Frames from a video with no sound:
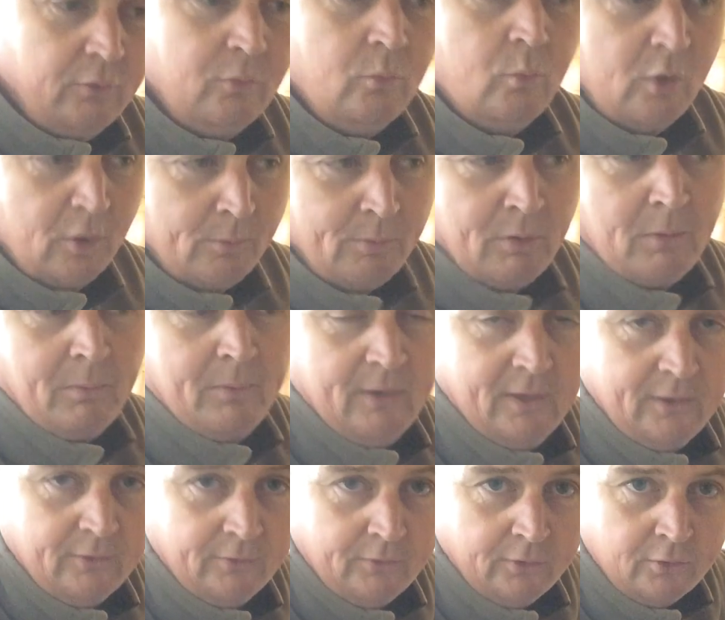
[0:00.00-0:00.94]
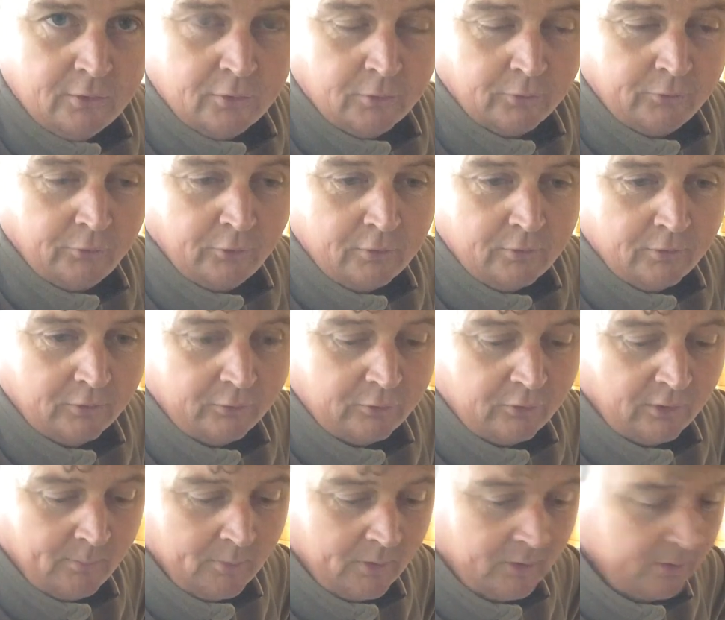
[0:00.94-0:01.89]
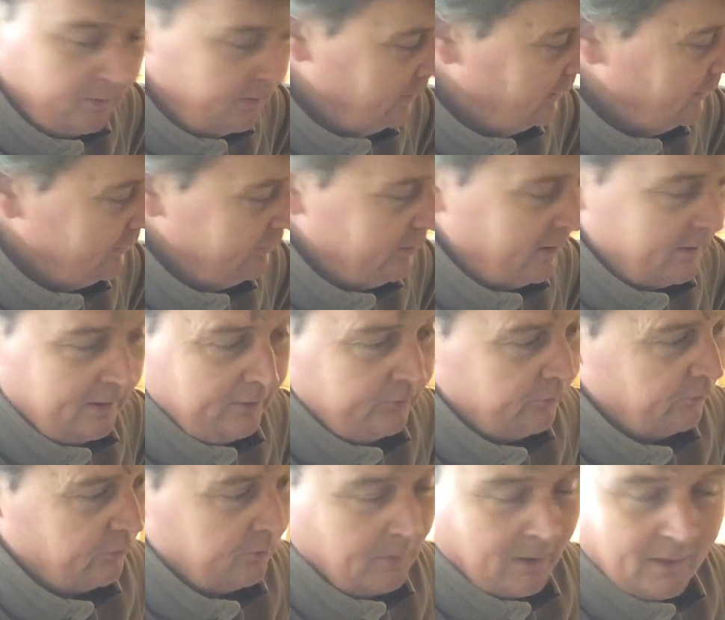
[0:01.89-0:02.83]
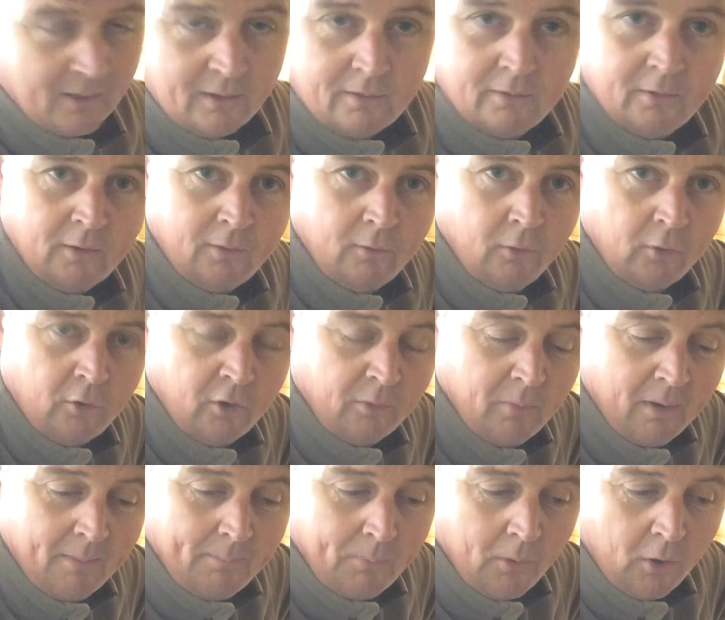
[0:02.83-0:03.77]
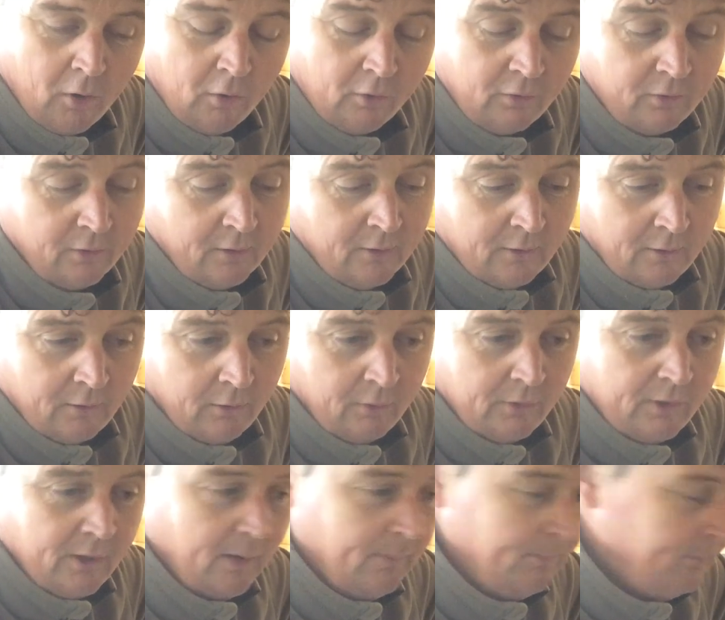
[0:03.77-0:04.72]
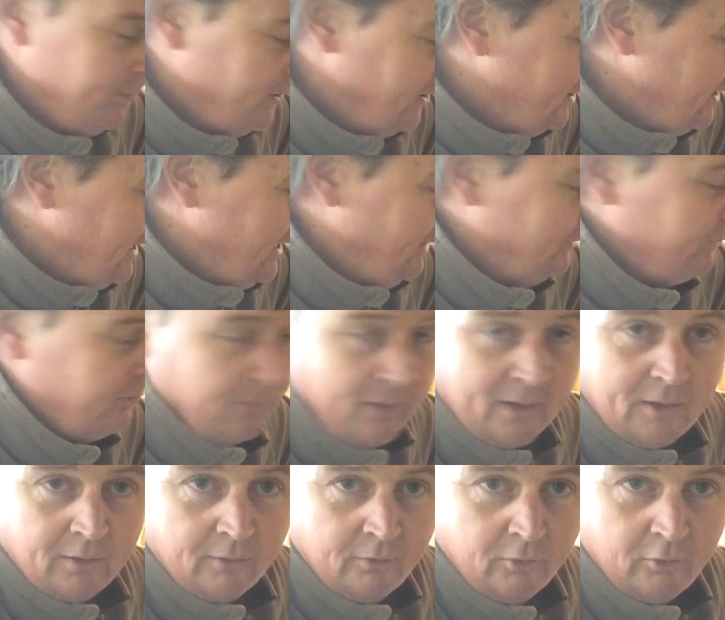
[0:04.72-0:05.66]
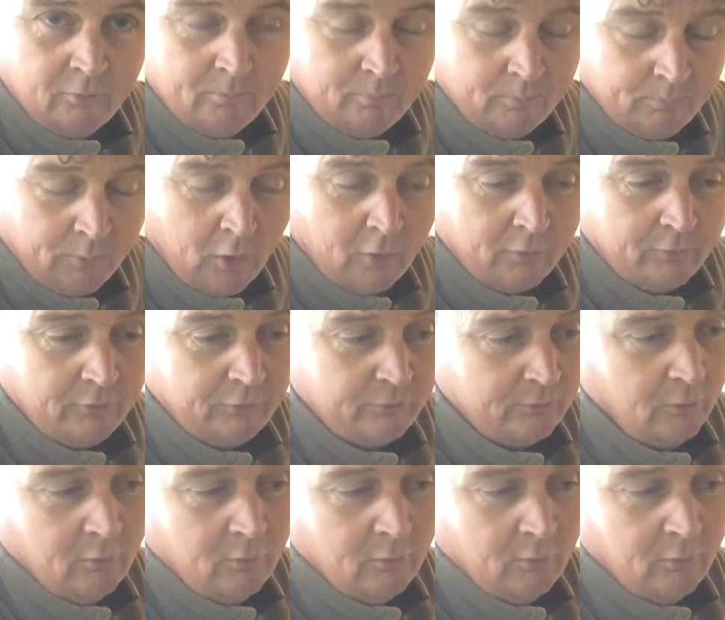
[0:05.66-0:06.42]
you will probably need a nuc or two this summer. Dead easy to make. Look on my blog. Look up the how to make a nuc box